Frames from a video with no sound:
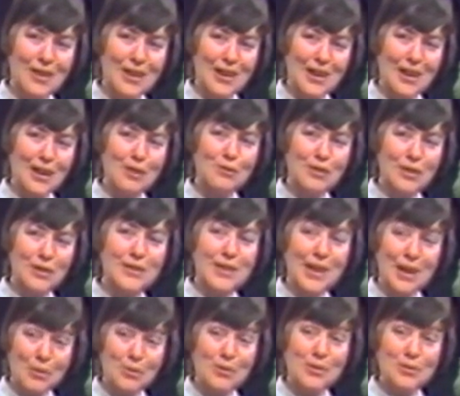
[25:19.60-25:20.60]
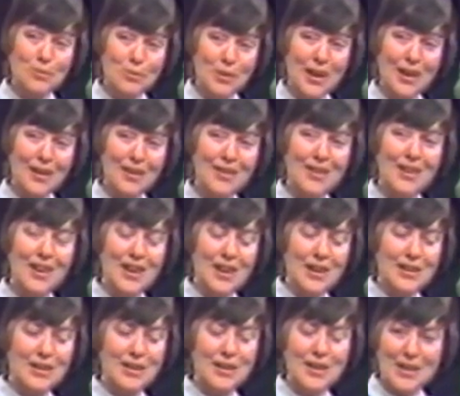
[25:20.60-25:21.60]
And I felt that was where
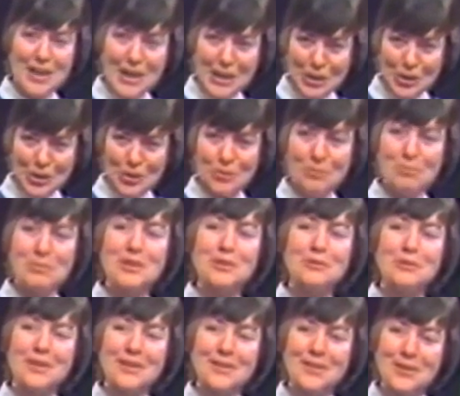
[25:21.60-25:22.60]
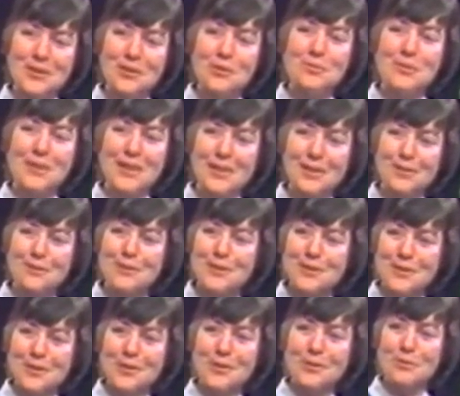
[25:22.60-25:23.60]
the connection between the human and the
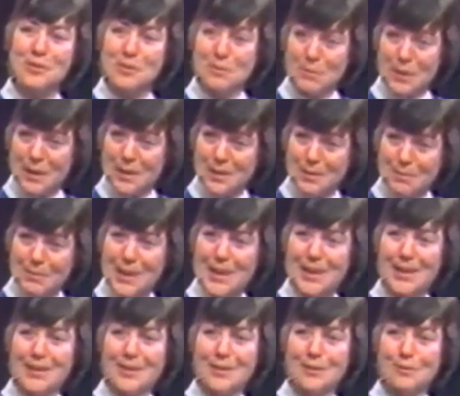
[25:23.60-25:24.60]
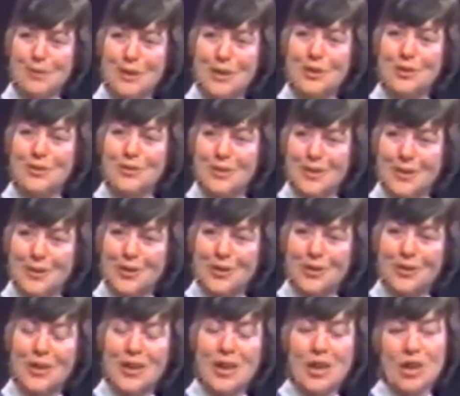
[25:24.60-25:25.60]
physical was best made in the French
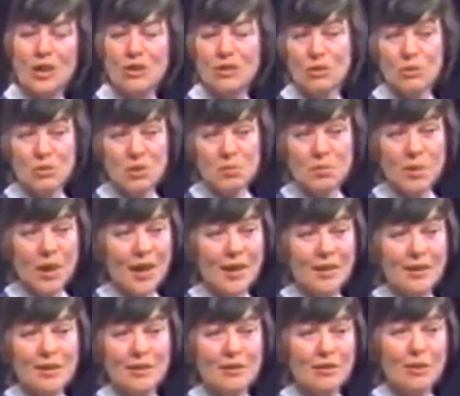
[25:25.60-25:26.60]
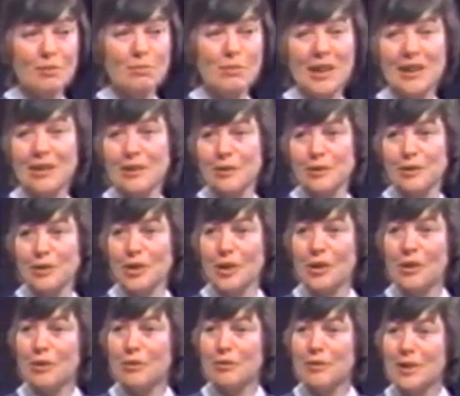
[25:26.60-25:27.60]
tradition. So he pioneered on medical
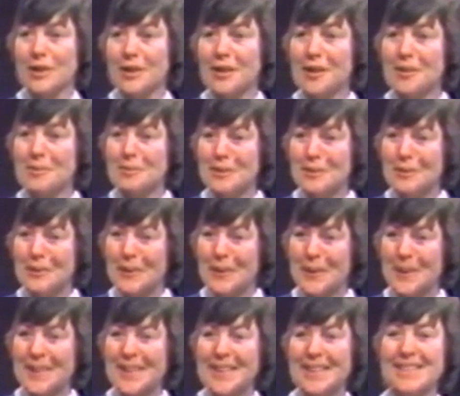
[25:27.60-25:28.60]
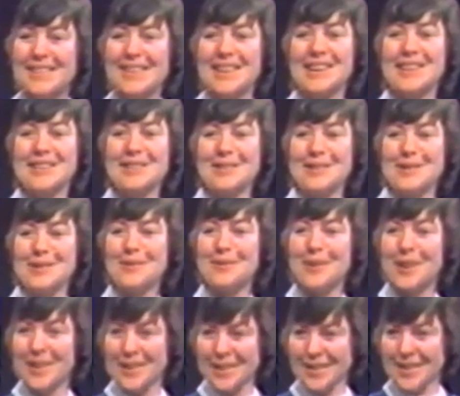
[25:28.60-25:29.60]
geography long before the IGU
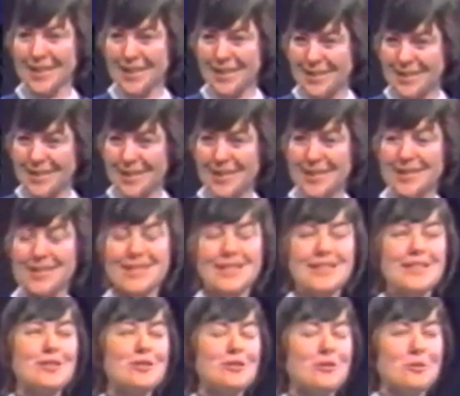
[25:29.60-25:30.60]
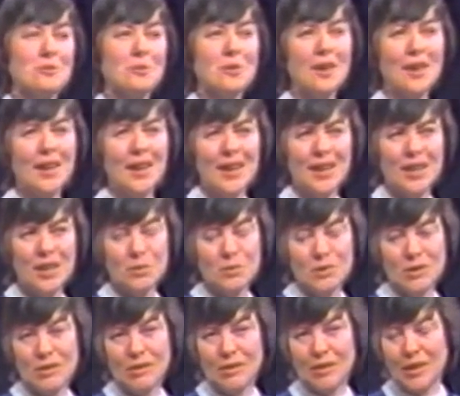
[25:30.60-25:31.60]
recognized it as an issue. He
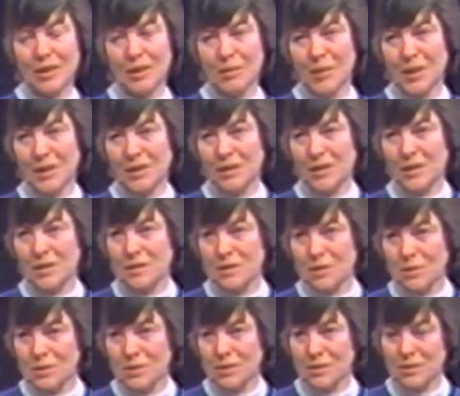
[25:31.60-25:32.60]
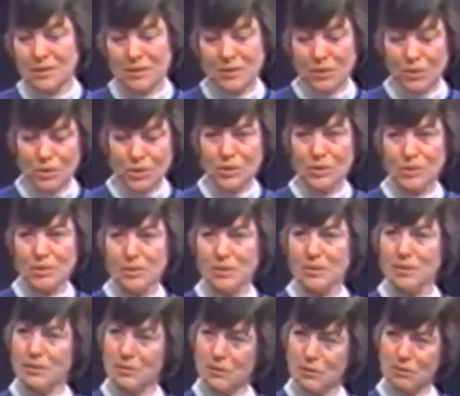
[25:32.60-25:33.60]
was talking about the soci
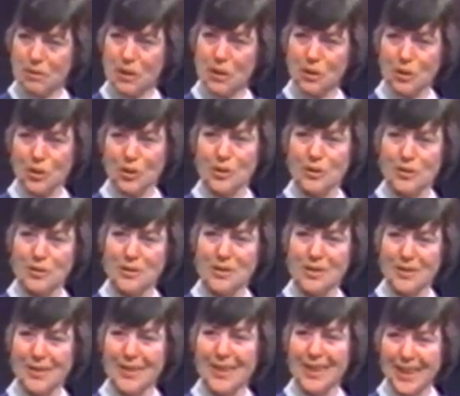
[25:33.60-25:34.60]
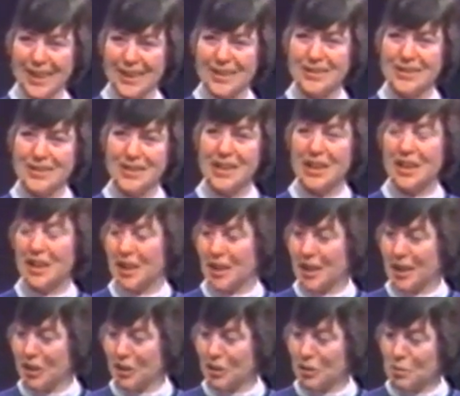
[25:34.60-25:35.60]
social structures and
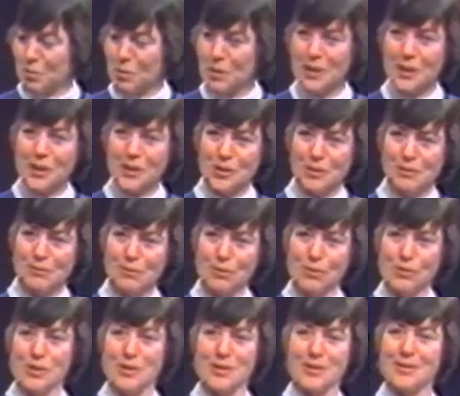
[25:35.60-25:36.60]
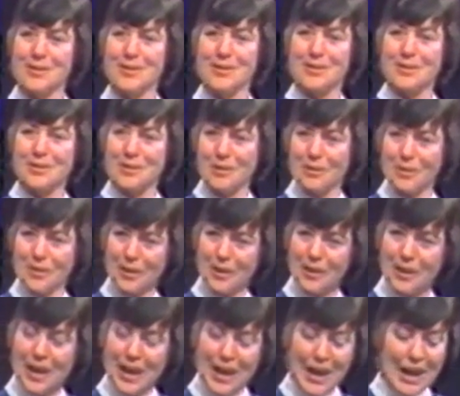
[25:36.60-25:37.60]
uh, the production forces and so on.